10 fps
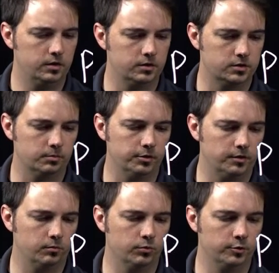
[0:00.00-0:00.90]
is simply
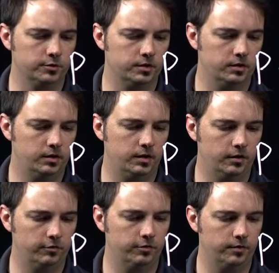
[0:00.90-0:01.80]
the root
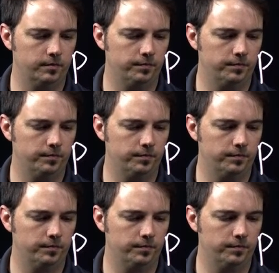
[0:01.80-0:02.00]
of